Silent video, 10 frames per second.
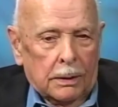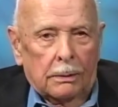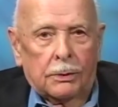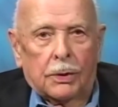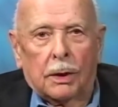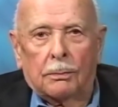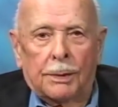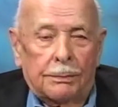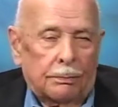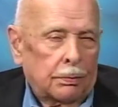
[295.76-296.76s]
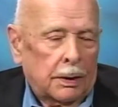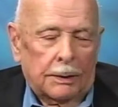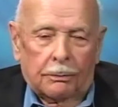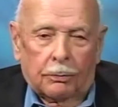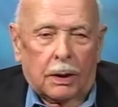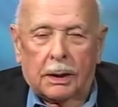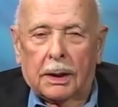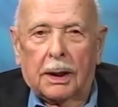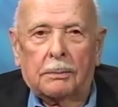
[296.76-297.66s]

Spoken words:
gentleman, really great guy,